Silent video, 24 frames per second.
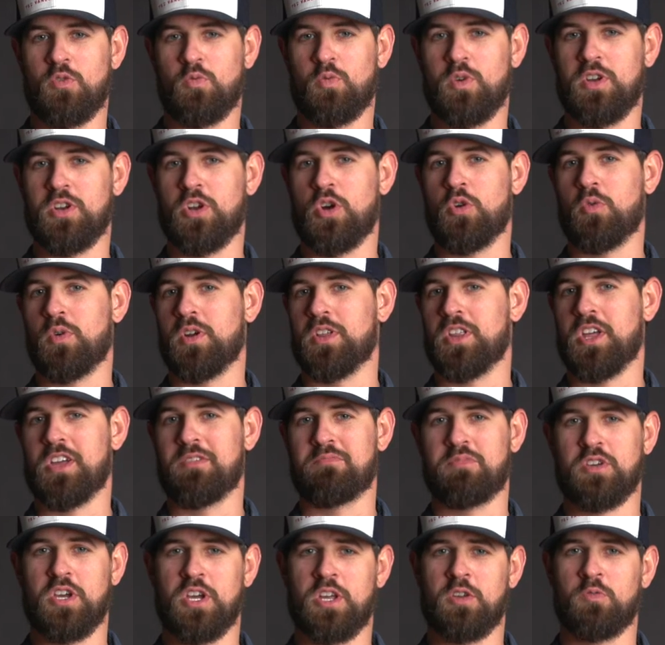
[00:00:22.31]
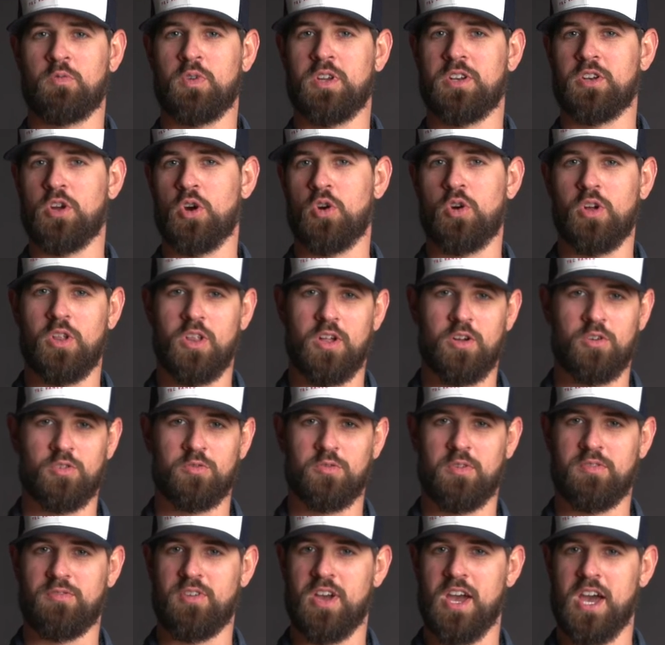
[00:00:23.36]
we know where they've been, we know how long
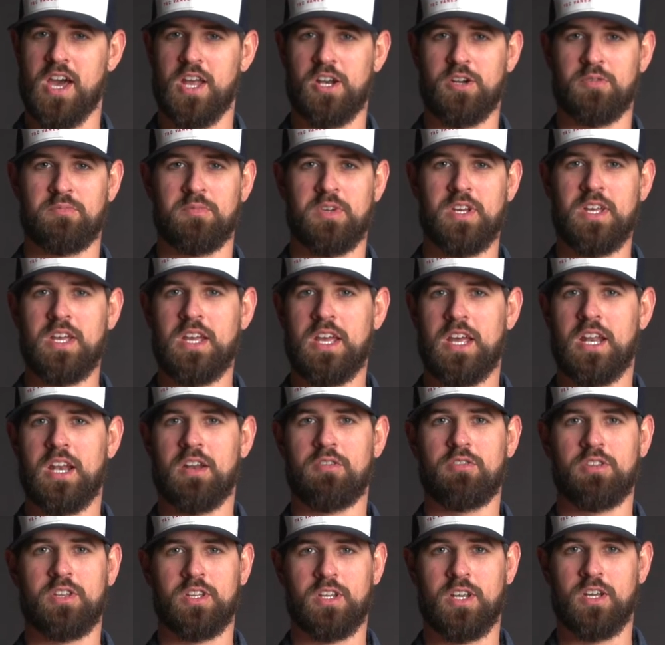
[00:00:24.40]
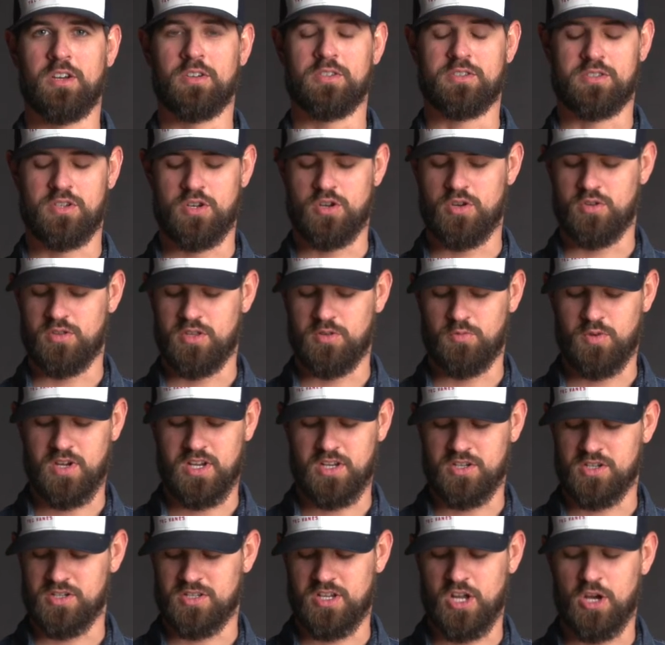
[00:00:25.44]
we've had them, and everything else so that we
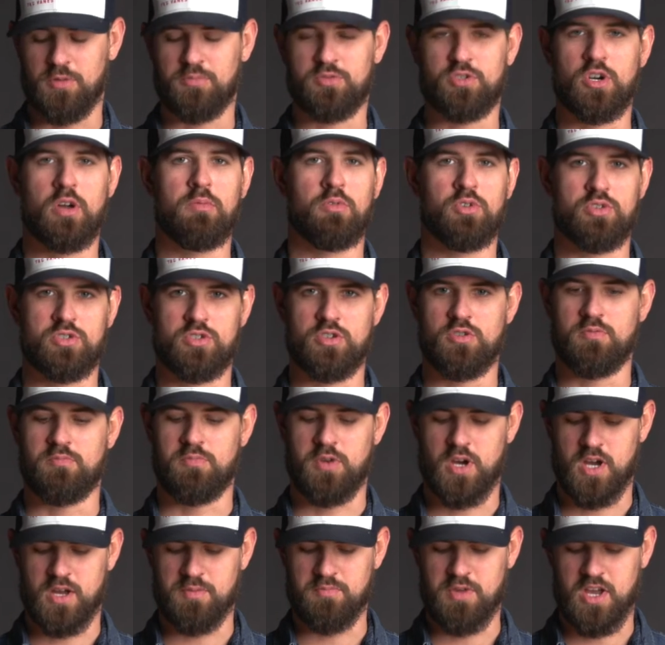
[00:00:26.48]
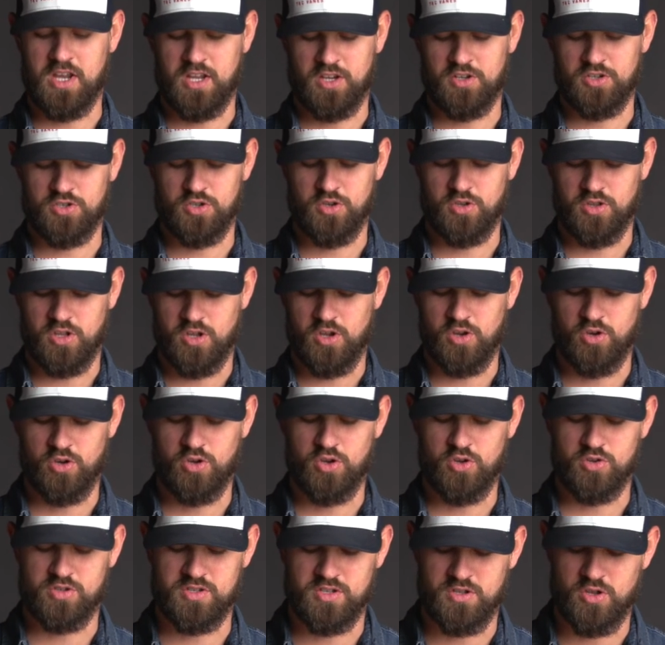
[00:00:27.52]
can just help troubleshoot by making sure that you're
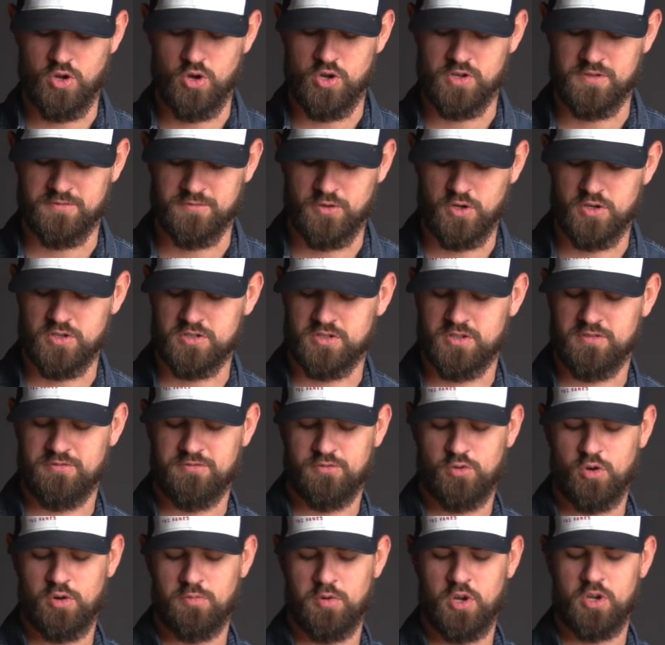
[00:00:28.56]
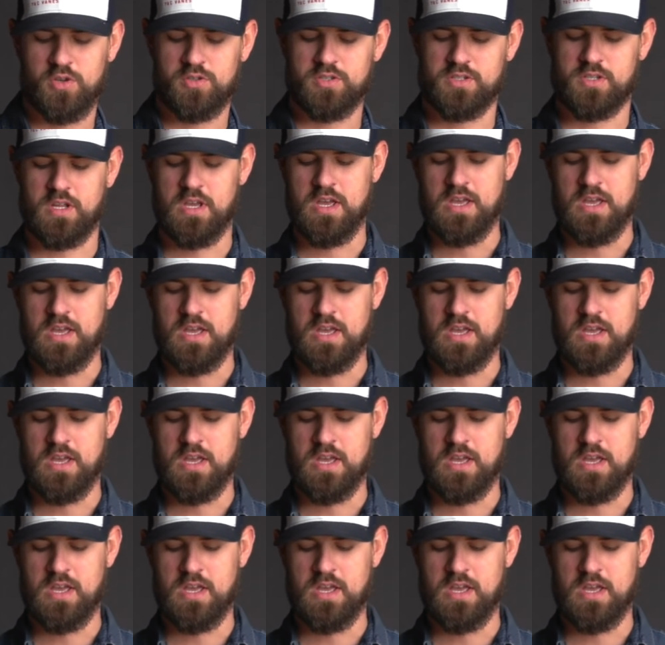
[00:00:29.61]
using those first and foremost